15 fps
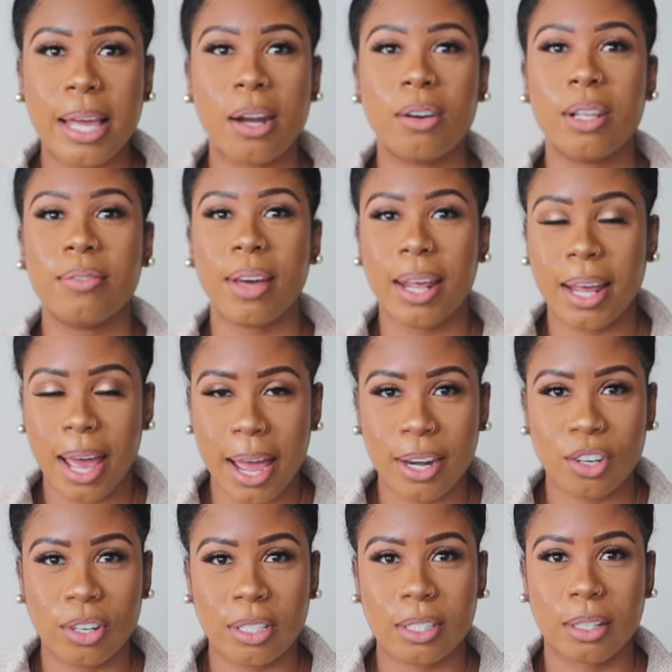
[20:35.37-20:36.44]
I don't even have an
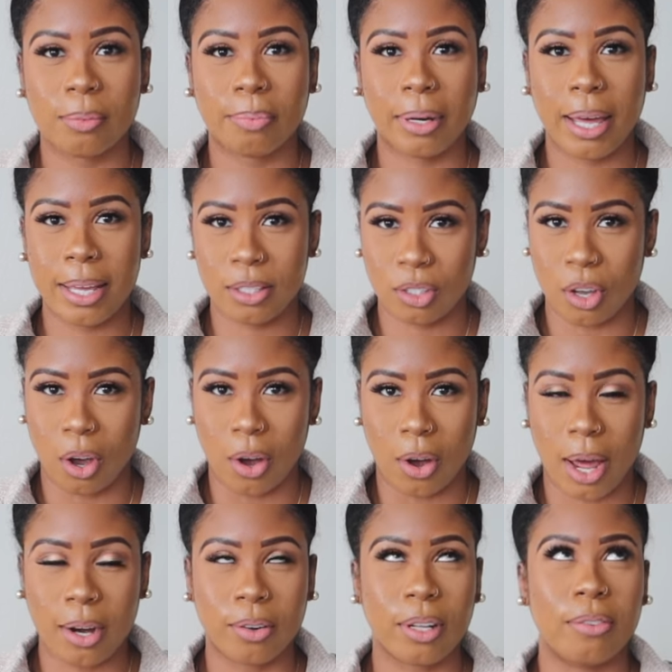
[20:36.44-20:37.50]
address to the place, y'all.
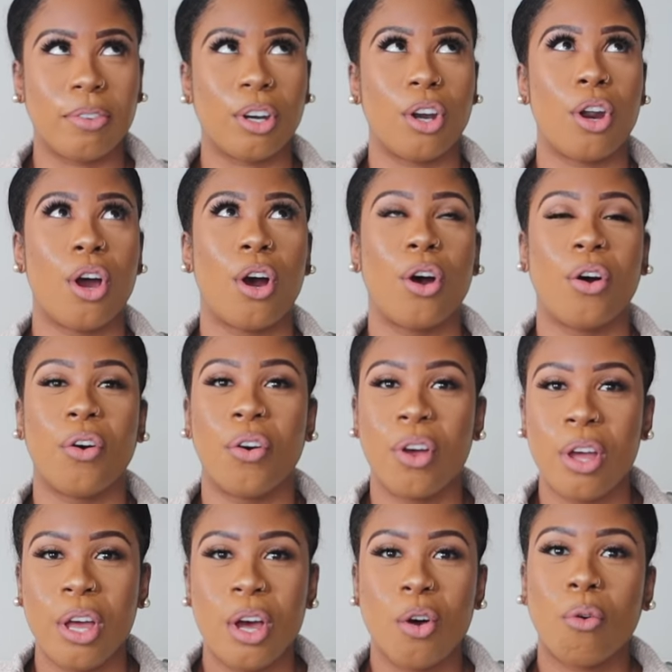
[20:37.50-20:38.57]
I don't even know
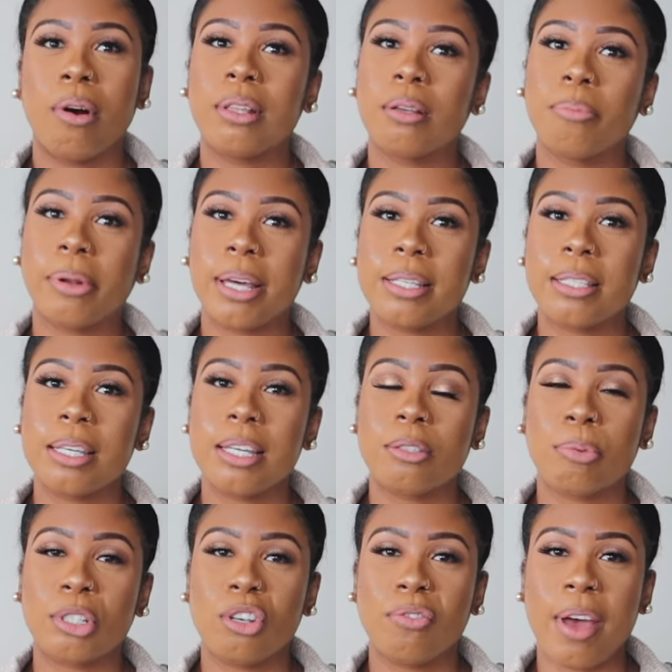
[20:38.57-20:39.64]
what the place is,
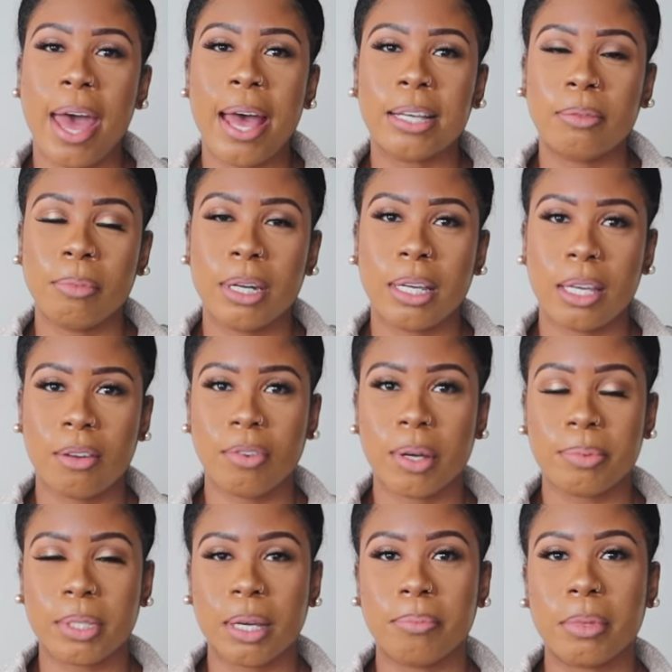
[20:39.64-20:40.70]
but you've asked me to give
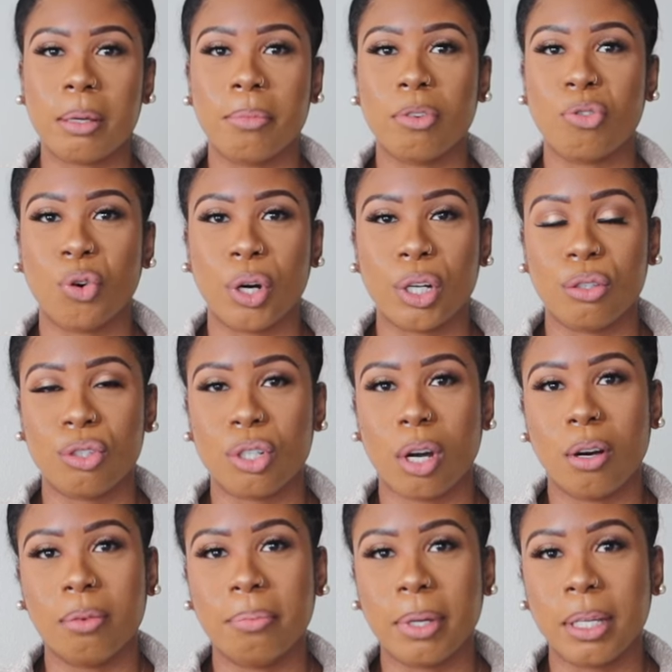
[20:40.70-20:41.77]
up something before you
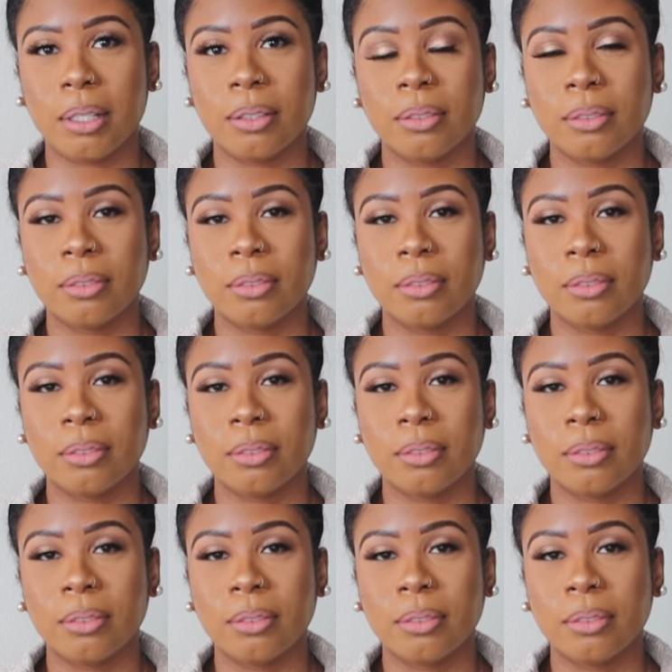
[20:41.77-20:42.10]
showed me.